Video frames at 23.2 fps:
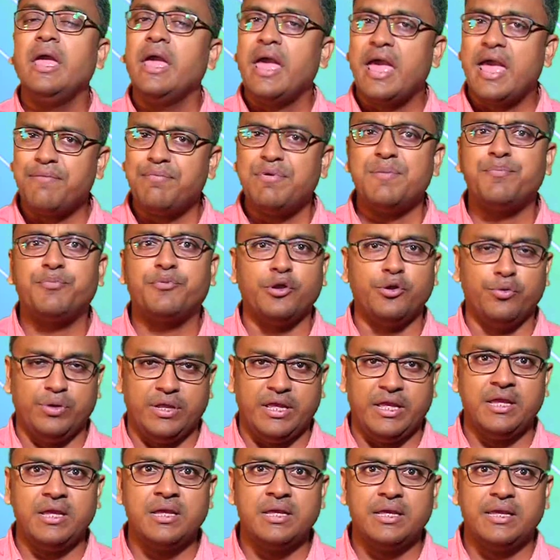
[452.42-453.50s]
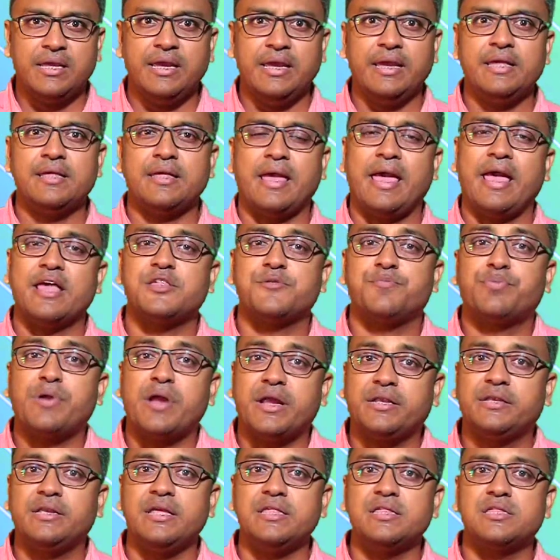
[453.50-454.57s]
Heavy pruning, as
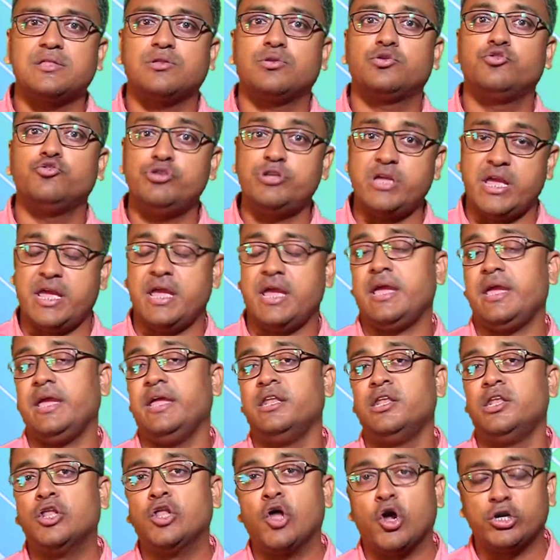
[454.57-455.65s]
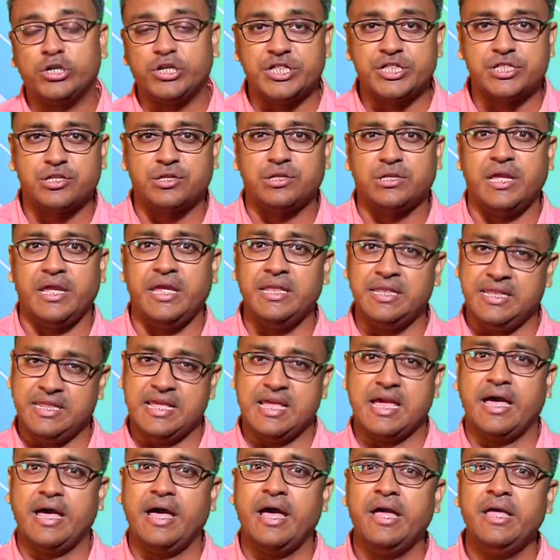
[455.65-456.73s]
practiced today in Northeast
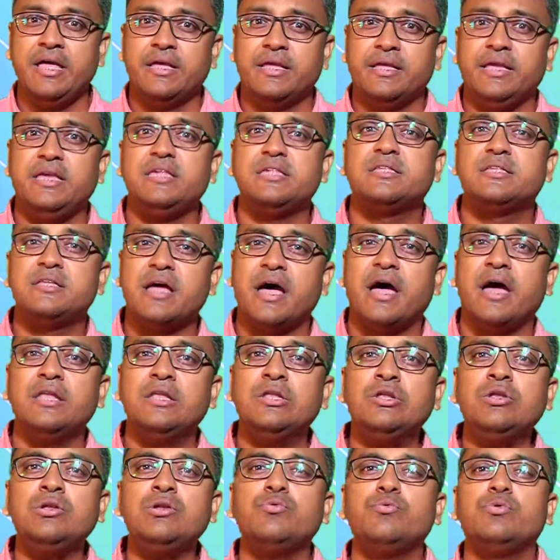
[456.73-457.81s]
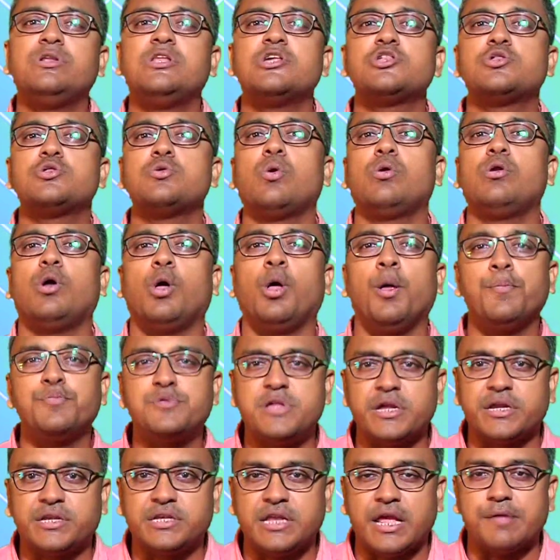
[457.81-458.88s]
India, is done with the sole
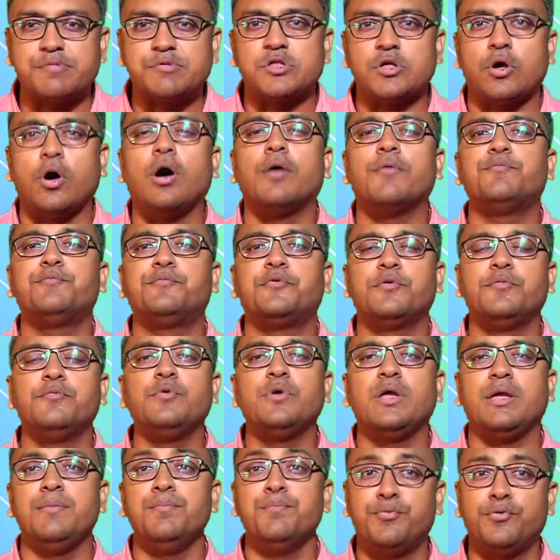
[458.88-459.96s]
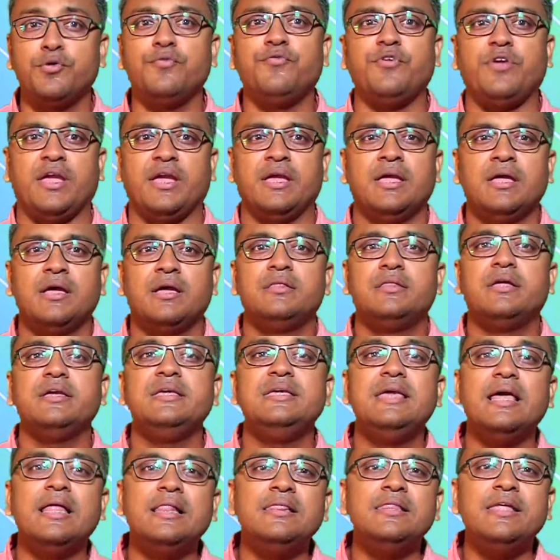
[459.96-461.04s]
objectives of improving the
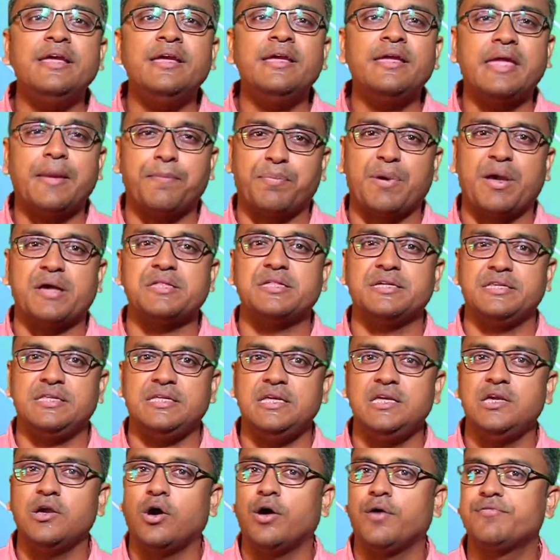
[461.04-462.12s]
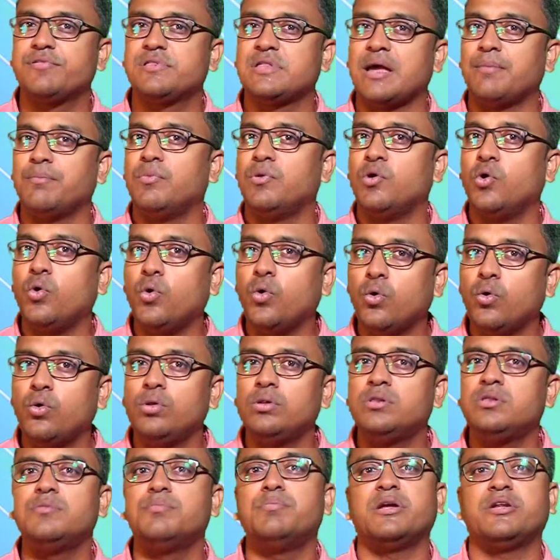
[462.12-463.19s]
yielding capacity of some
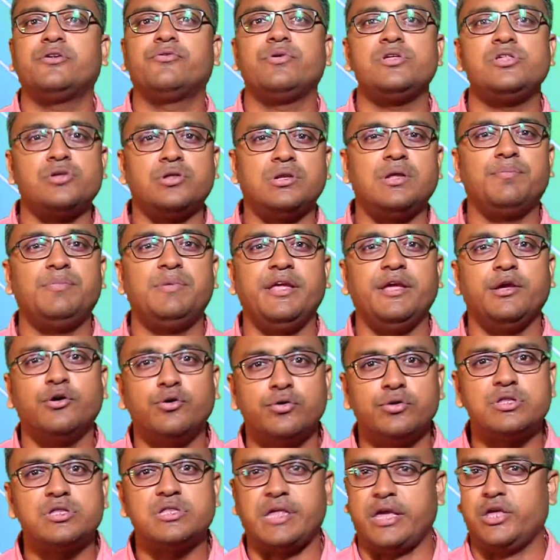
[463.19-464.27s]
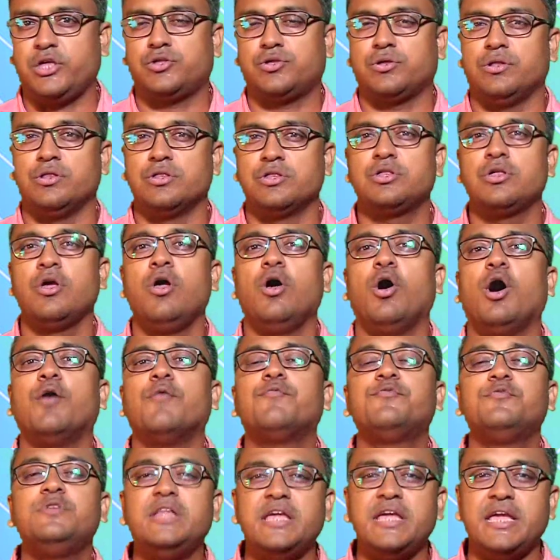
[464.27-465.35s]
old but reasonably good sections
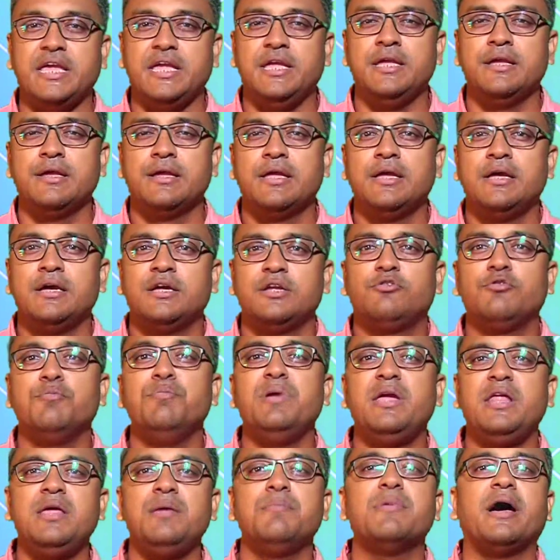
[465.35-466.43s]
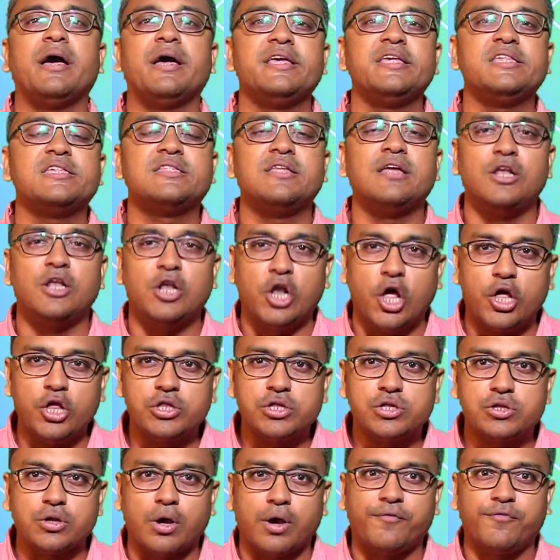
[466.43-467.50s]
of tea to minimize the
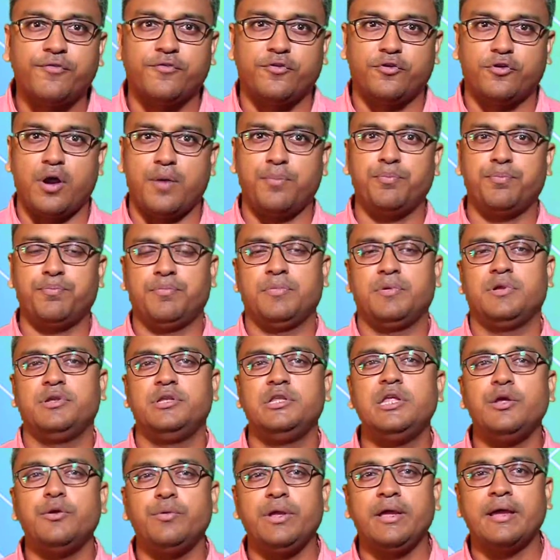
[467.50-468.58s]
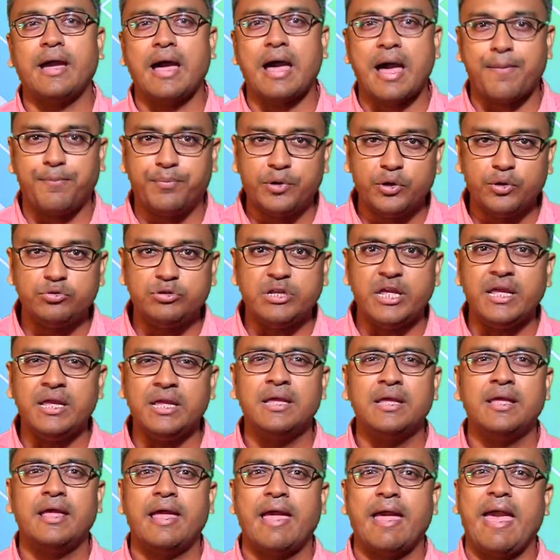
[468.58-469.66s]
loss of crop during
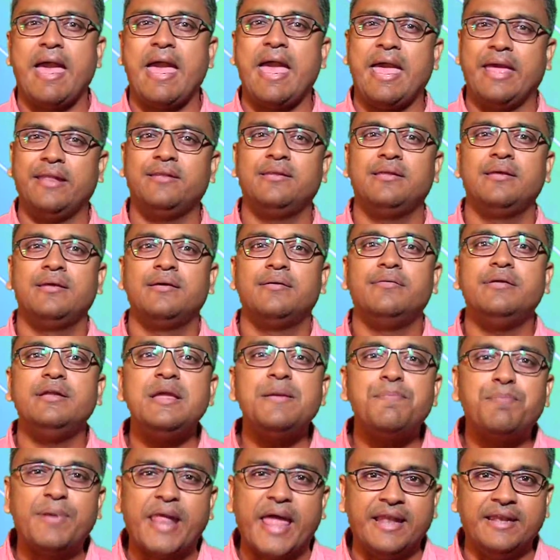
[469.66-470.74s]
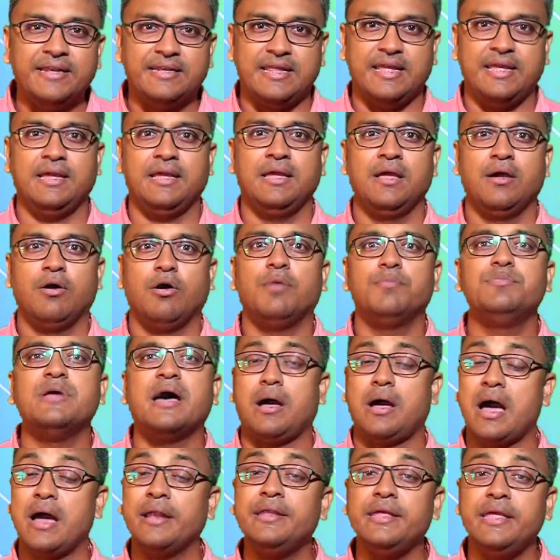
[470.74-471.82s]
uprooting and replanting of the
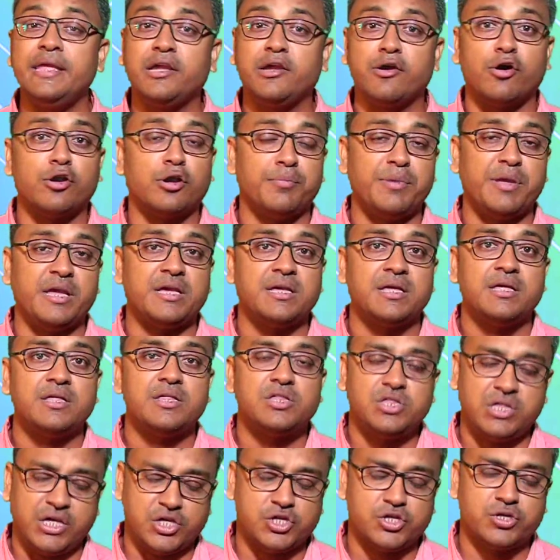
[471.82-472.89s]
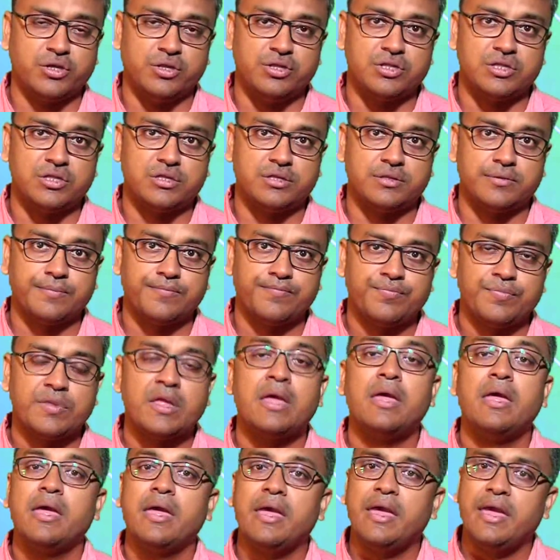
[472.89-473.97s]
uneconomic sections.
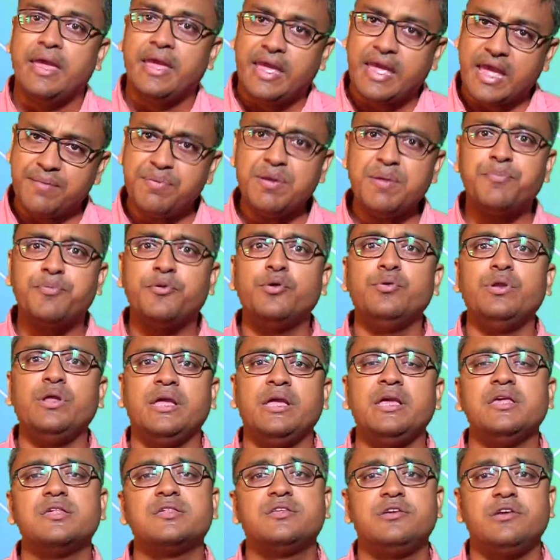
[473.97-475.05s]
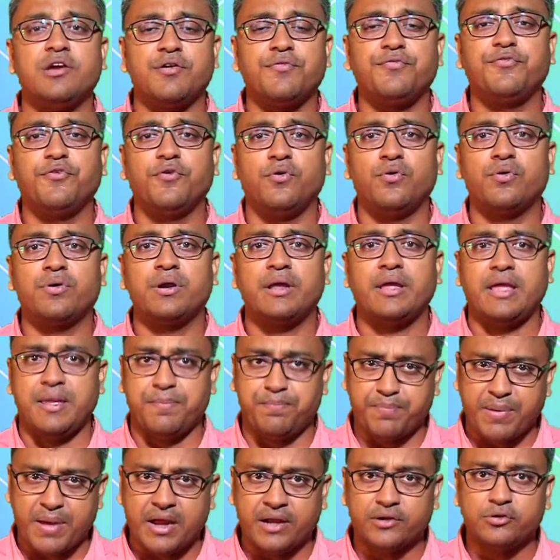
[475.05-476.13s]
Heavy pruning is therefore a
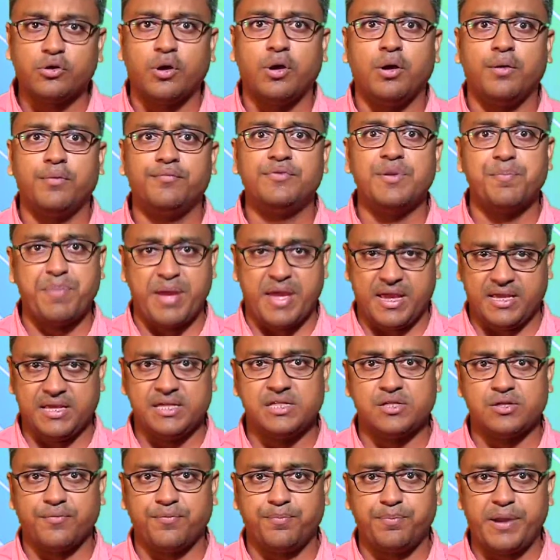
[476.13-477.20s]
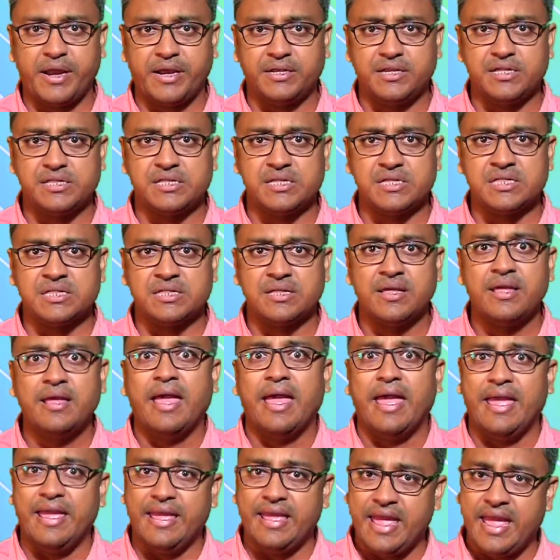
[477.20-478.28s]
part of the package of practices
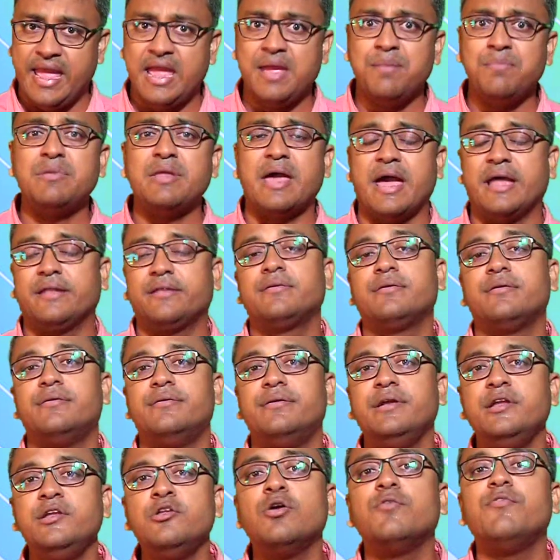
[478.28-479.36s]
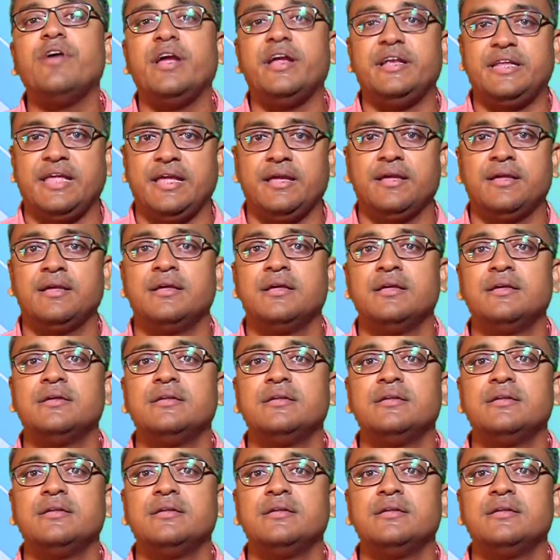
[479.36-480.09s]
aimed at renovating